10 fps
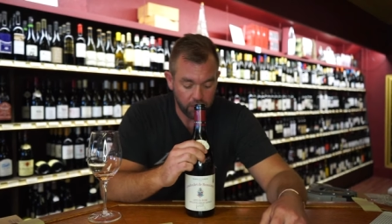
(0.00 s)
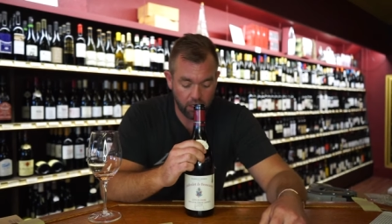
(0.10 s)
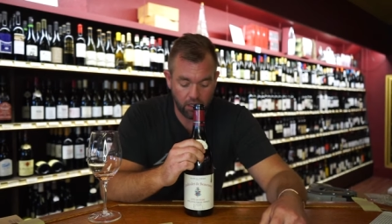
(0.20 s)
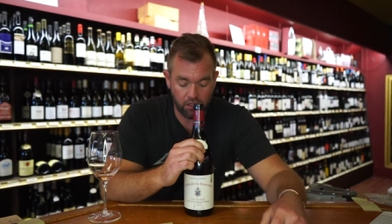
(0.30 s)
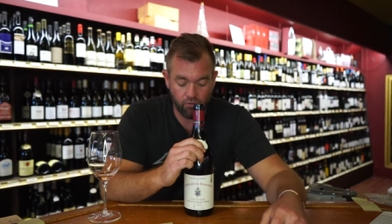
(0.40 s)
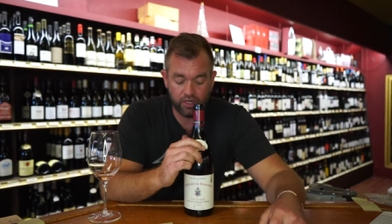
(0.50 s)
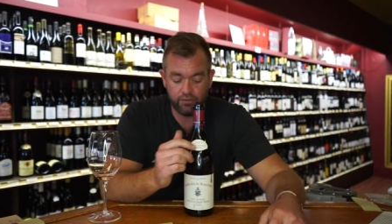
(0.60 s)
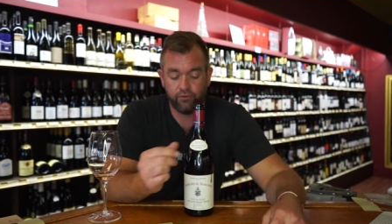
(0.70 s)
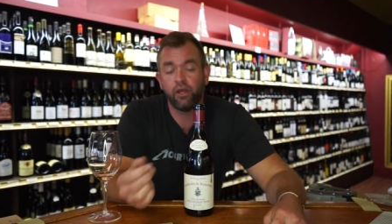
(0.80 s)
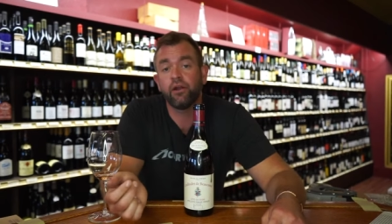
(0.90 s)
Uh, the wines
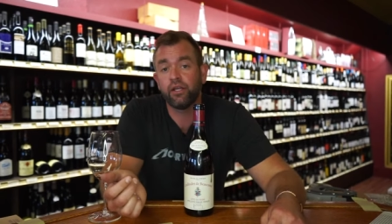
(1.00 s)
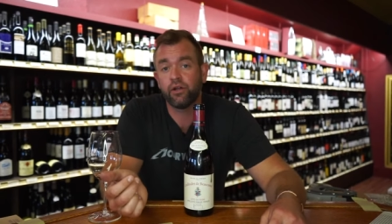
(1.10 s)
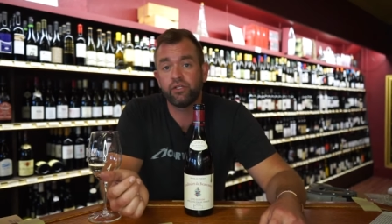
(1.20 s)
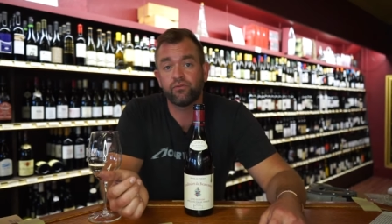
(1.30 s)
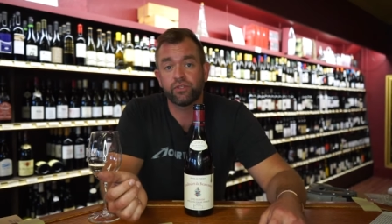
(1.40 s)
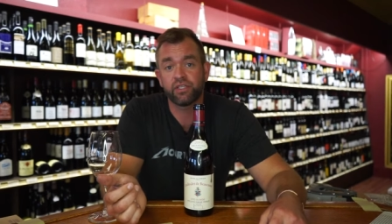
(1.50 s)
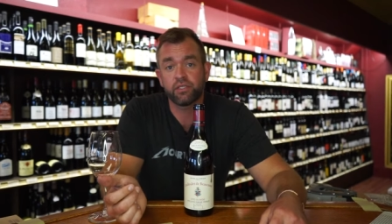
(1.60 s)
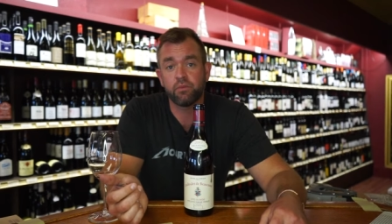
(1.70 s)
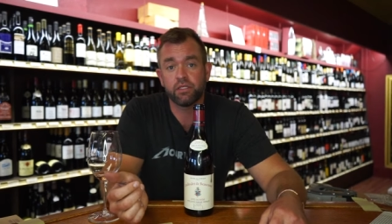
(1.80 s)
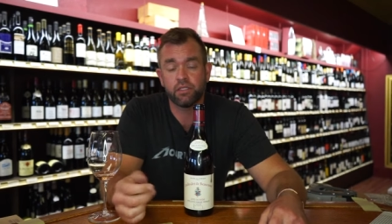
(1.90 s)
for, are aged for
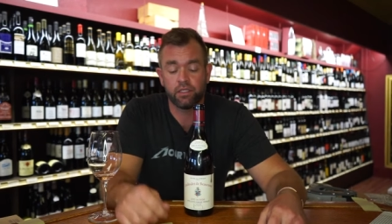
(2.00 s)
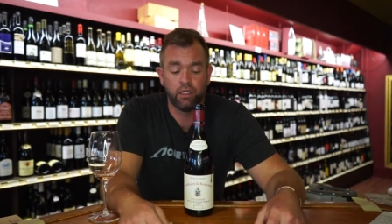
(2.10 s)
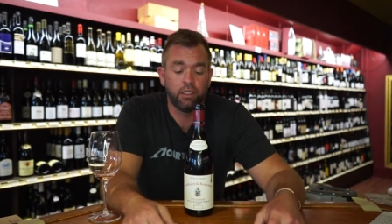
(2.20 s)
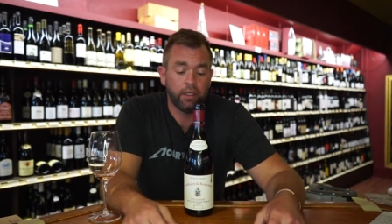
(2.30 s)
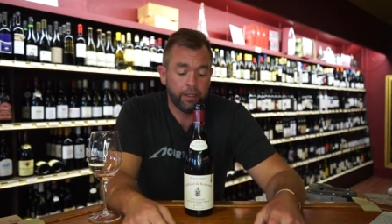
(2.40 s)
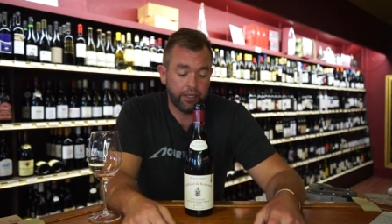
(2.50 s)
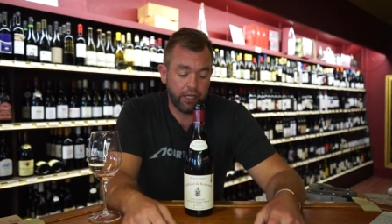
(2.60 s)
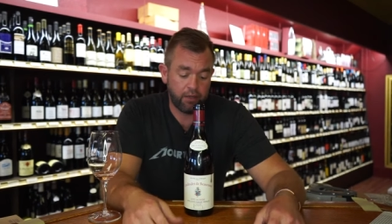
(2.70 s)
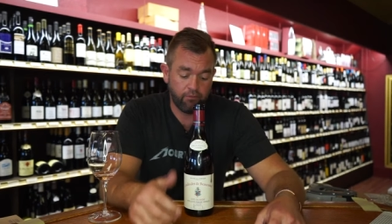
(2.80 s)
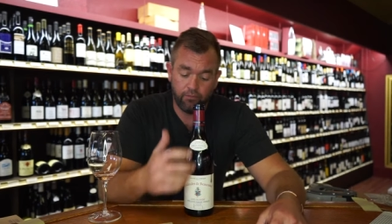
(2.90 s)
six months.
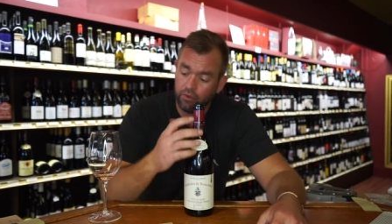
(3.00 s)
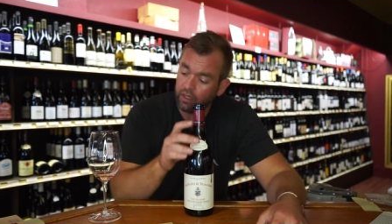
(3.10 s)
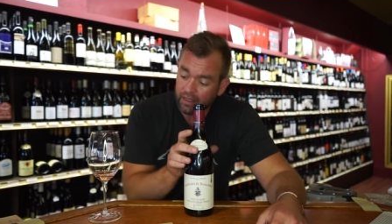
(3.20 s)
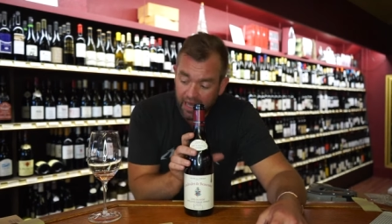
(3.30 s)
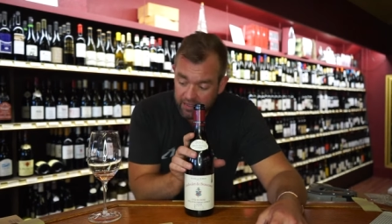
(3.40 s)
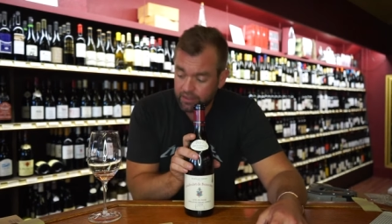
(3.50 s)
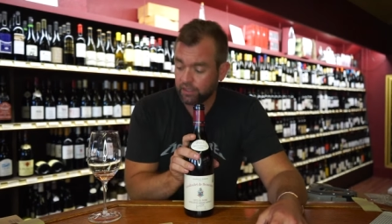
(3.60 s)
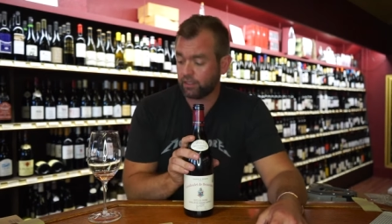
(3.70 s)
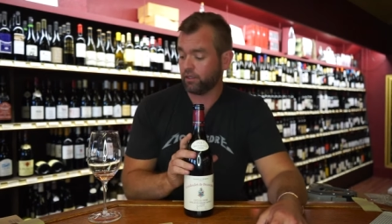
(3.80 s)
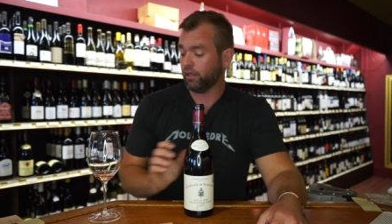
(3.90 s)
Um,
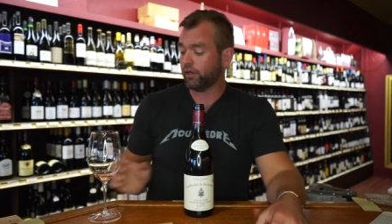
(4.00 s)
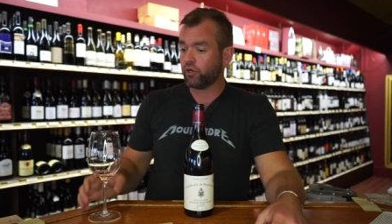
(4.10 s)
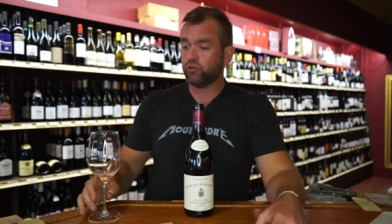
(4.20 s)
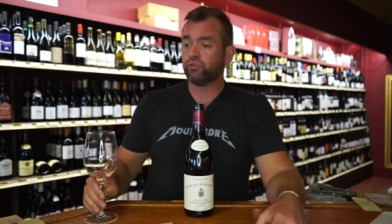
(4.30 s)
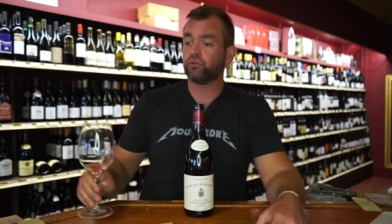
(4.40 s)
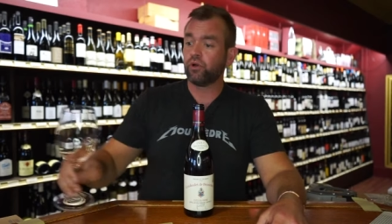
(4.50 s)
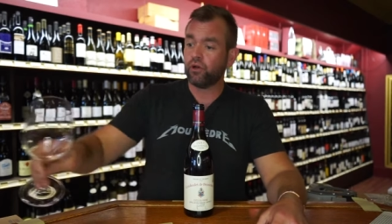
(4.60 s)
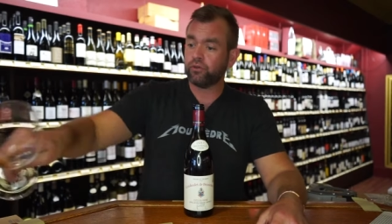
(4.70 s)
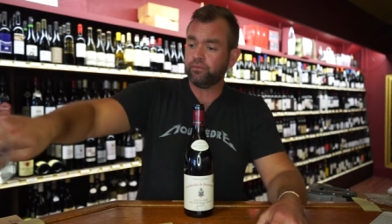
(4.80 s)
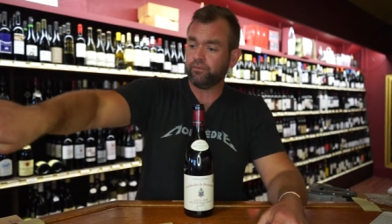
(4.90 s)
classic uh, Cote de
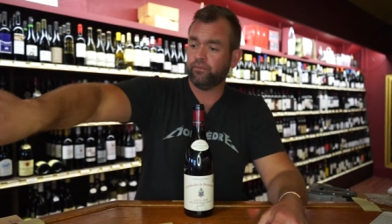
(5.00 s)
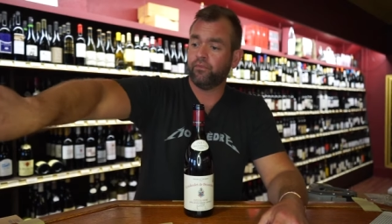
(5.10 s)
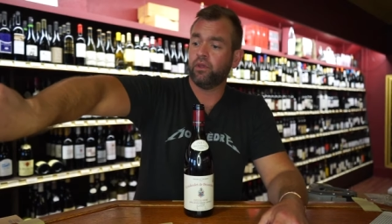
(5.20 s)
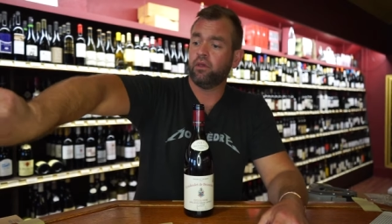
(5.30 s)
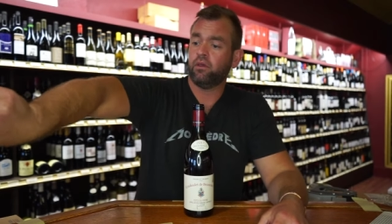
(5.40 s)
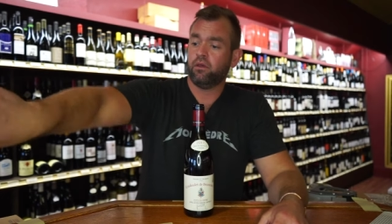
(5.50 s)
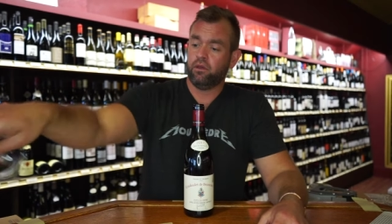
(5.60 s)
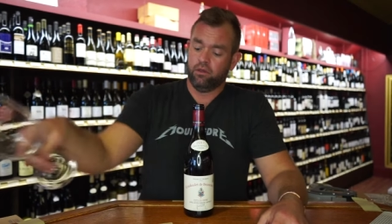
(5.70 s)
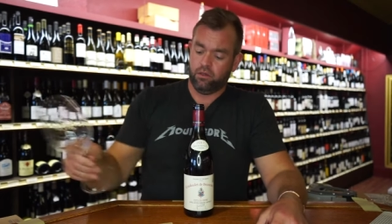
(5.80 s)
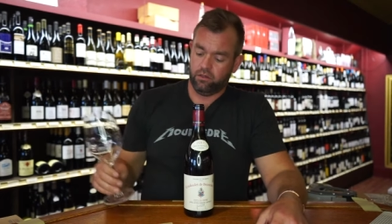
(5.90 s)
Rhone,
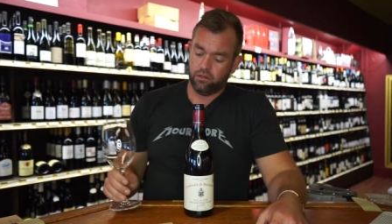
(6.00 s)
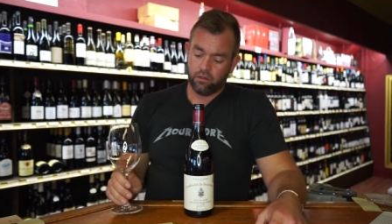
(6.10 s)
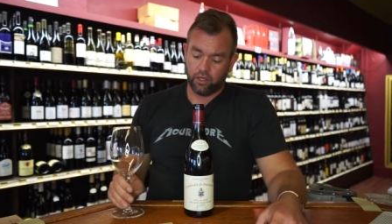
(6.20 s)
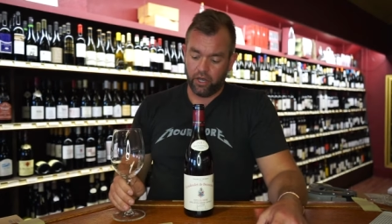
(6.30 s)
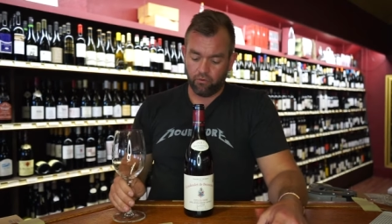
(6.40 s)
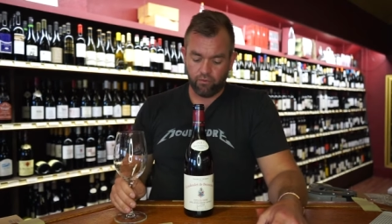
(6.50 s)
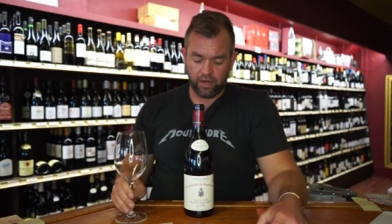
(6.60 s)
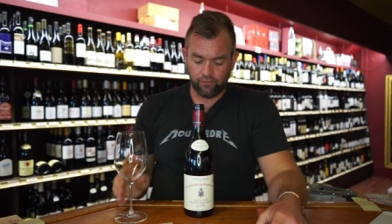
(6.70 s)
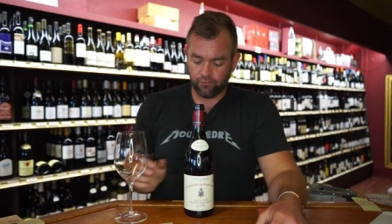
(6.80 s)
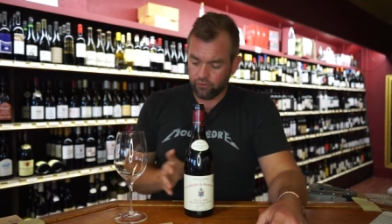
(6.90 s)

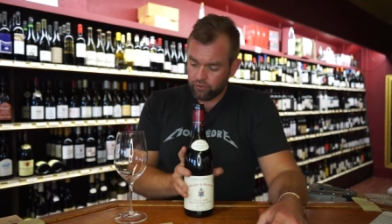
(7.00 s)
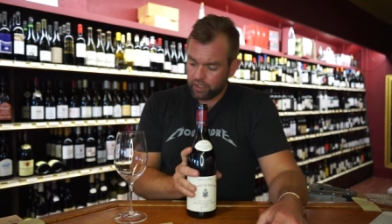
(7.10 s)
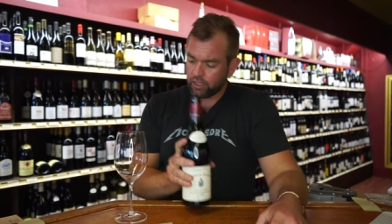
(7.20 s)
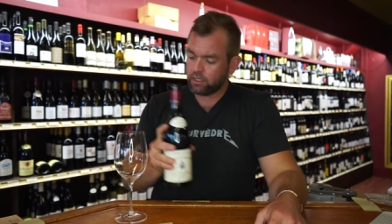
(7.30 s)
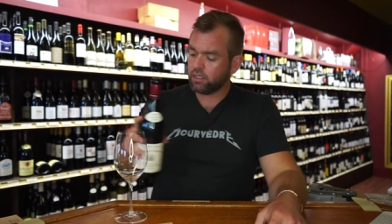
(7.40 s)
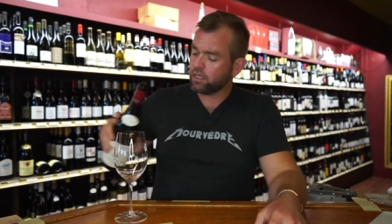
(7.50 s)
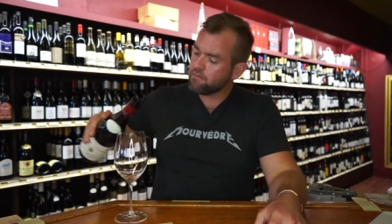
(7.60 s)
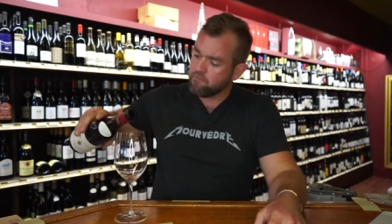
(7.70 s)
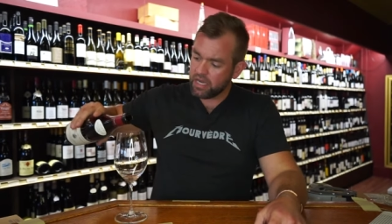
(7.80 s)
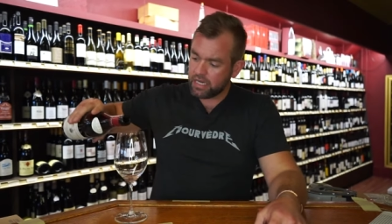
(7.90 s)
red fruited,
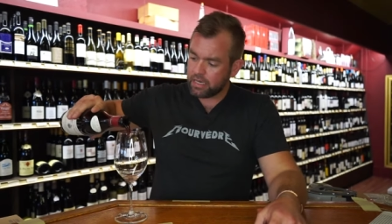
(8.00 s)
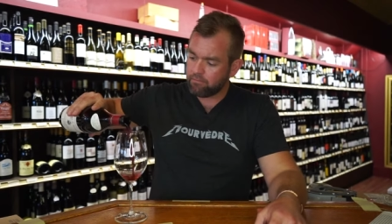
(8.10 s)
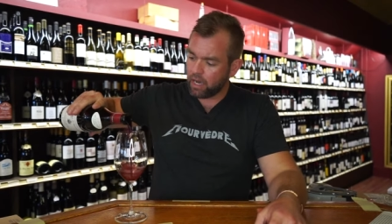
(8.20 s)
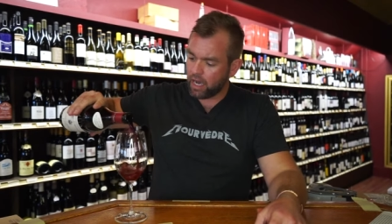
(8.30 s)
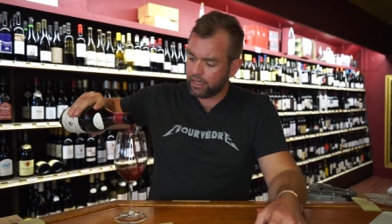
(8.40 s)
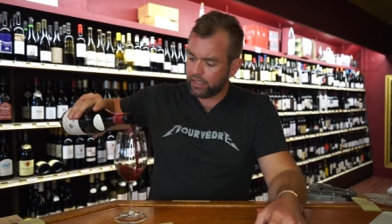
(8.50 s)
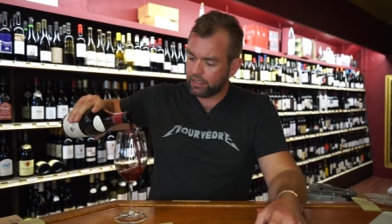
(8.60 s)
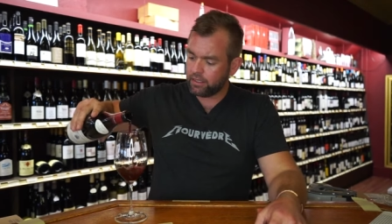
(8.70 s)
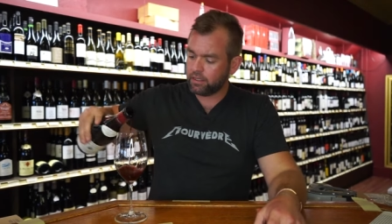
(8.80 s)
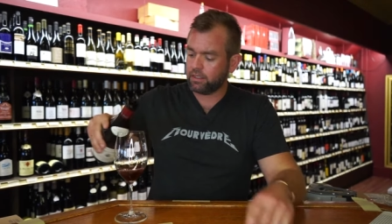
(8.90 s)
medium bodied,